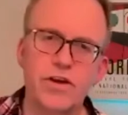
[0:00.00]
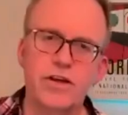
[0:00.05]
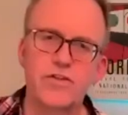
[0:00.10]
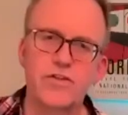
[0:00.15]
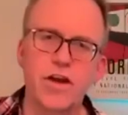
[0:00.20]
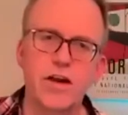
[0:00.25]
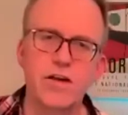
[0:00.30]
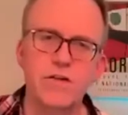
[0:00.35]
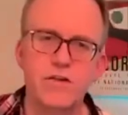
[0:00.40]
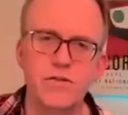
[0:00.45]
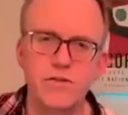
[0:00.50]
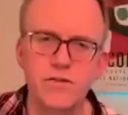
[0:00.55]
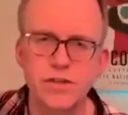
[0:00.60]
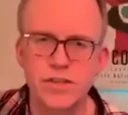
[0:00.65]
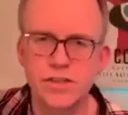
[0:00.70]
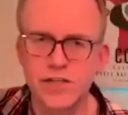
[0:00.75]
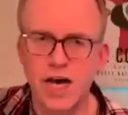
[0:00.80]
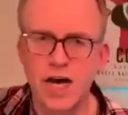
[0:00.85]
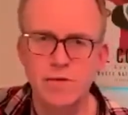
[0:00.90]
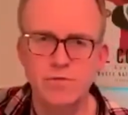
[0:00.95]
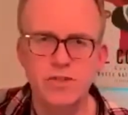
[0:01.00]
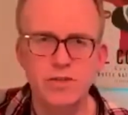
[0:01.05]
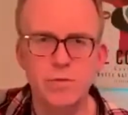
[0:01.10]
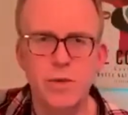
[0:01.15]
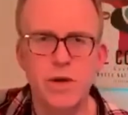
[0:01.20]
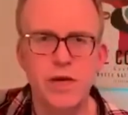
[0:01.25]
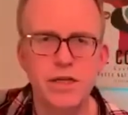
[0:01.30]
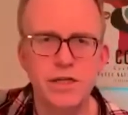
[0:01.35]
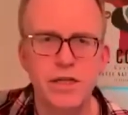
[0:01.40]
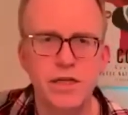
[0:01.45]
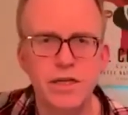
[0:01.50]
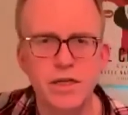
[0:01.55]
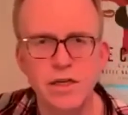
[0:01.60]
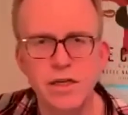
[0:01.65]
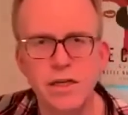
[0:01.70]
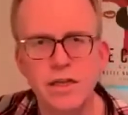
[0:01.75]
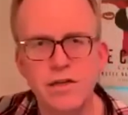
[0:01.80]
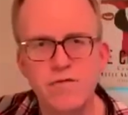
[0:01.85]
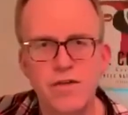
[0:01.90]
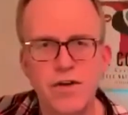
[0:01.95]
can download the tab just by clicking
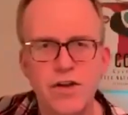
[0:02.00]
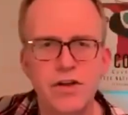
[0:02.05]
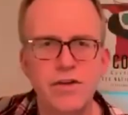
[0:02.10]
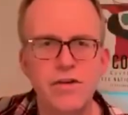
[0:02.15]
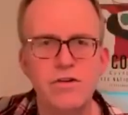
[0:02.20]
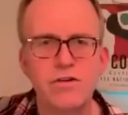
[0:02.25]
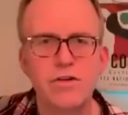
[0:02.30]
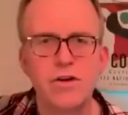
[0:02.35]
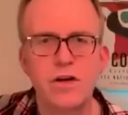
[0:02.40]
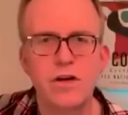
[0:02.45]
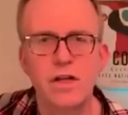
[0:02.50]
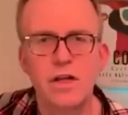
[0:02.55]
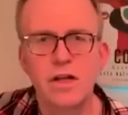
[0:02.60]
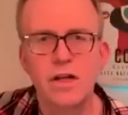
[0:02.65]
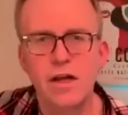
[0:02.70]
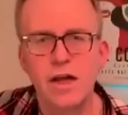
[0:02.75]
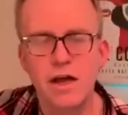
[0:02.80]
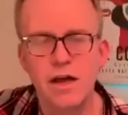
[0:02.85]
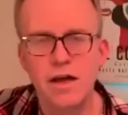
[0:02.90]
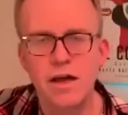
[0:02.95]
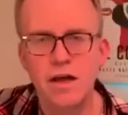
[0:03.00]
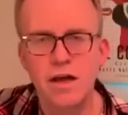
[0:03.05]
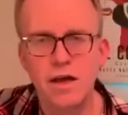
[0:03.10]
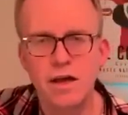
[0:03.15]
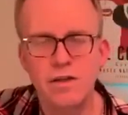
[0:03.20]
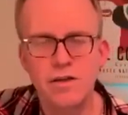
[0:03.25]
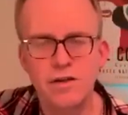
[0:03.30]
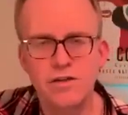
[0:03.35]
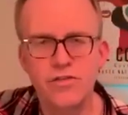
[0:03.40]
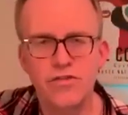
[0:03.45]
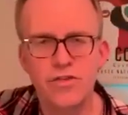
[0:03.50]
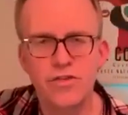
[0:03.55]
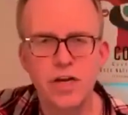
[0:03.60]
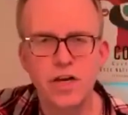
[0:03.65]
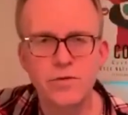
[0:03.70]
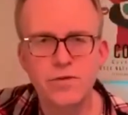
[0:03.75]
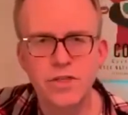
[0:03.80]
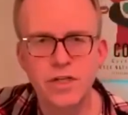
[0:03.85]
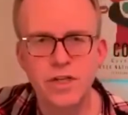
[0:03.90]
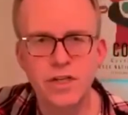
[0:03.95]
in the video, in the
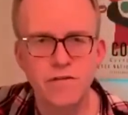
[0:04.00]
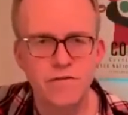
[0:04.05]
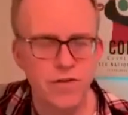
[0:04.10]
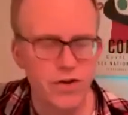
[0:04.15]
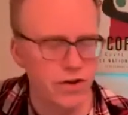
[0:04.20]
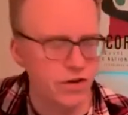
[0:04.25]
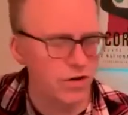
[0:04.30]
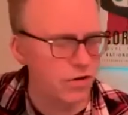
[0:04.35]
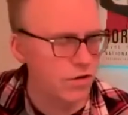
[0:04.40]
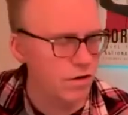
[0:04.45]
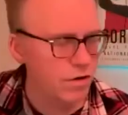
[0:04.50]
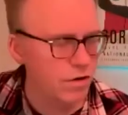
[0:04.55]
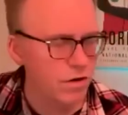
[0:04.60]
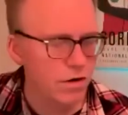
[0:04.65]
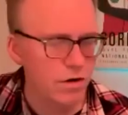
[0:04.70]
description in the video.